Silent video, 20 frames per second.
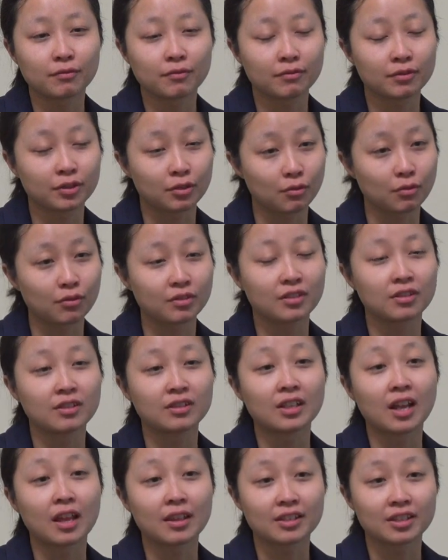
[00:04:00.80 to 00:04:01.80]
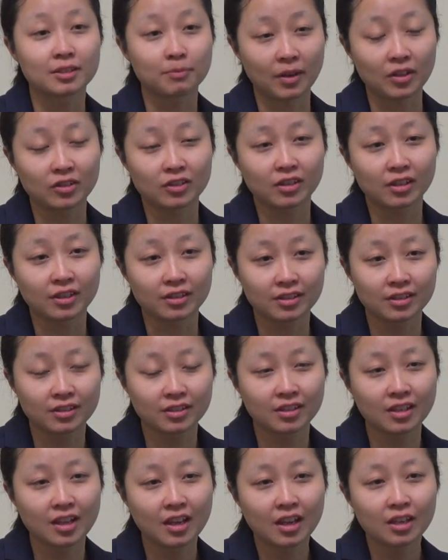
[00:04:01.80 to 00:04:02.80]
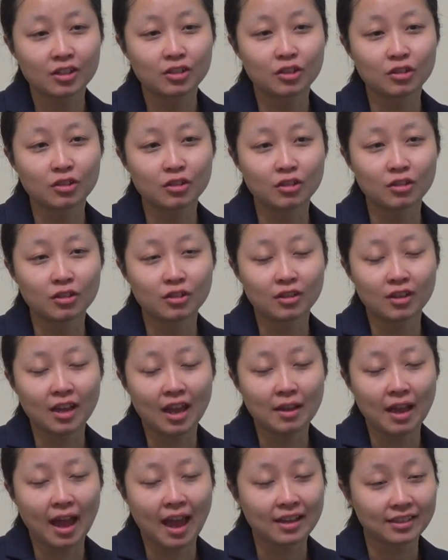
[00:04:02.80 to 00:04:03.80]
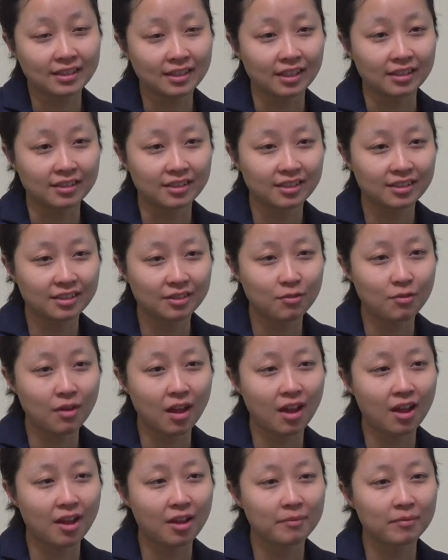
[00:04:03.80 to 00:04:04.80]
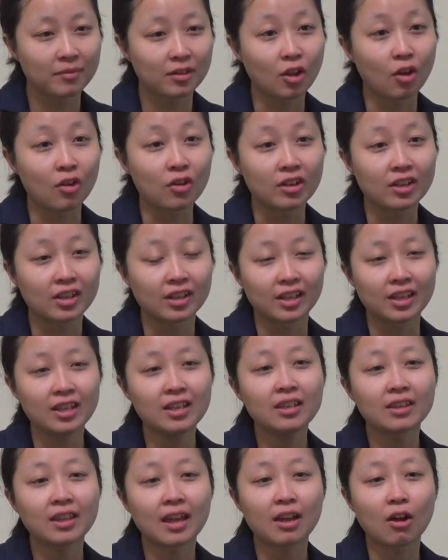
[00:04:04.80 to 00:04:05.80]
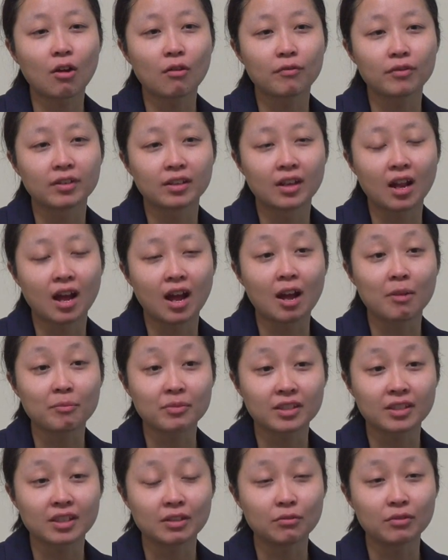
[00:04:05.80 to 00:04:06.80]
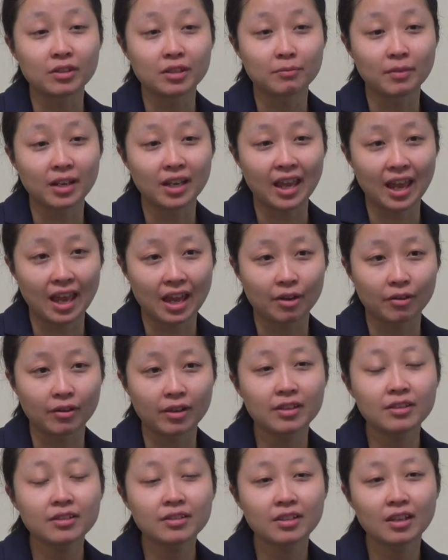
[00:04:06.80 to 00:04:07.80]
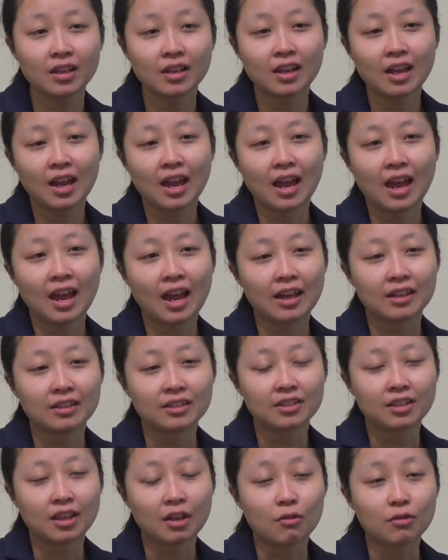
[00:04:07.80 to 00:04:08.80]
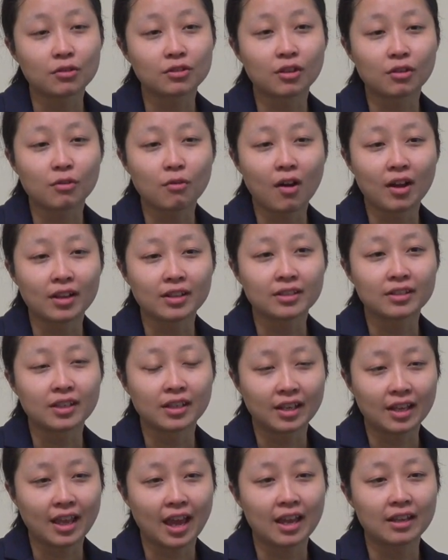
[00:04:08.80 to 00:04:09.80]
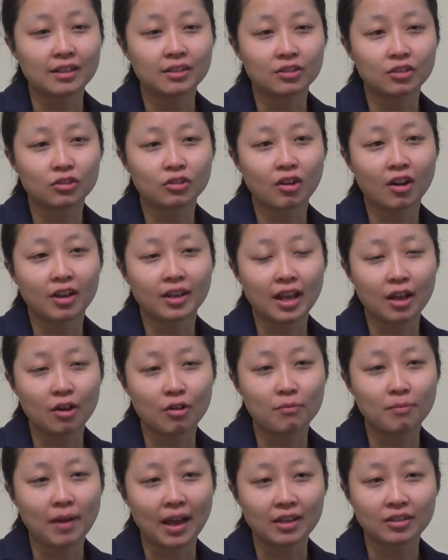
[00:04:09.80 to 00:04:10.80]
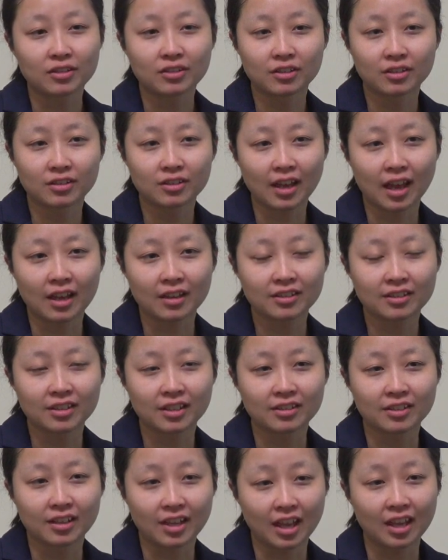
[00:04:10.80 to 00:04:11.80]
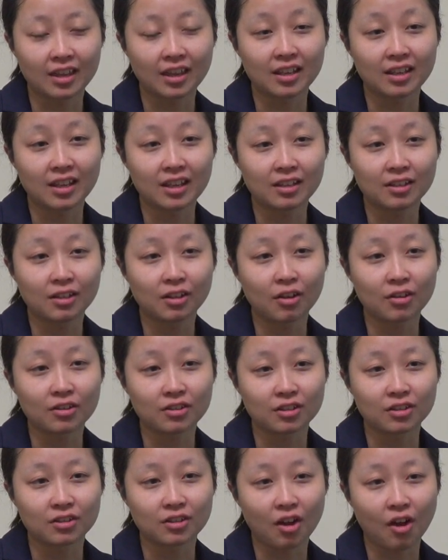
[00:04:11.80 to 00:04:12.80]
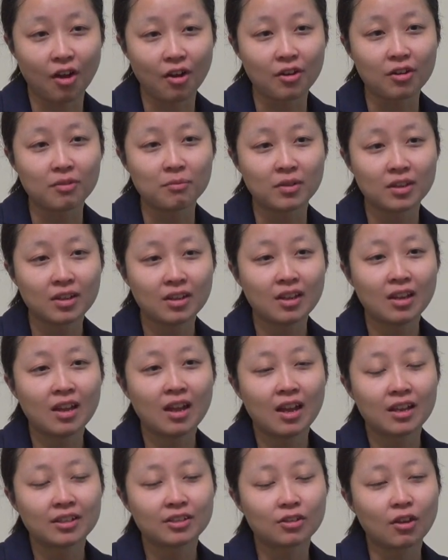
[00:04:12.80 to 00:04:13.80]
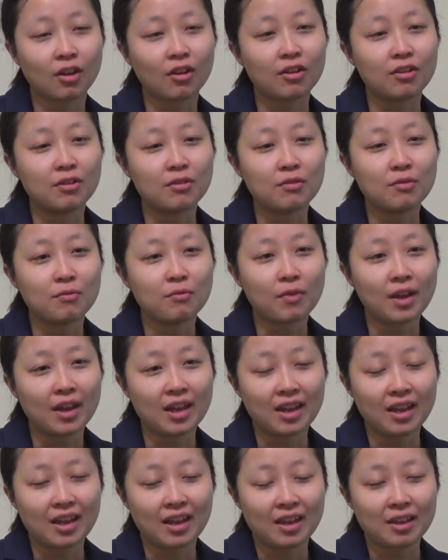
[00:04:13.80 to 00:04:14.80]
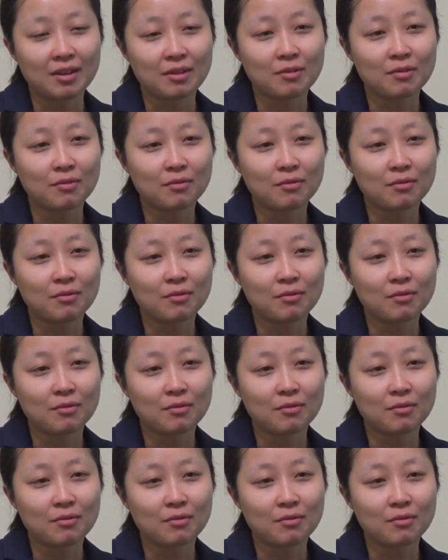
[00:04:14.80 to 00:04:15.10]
resources and other specialists to access locally, they often are upskilled in many areas, and they're also quite dedicated to try and help patients access the care they need closer to home. So where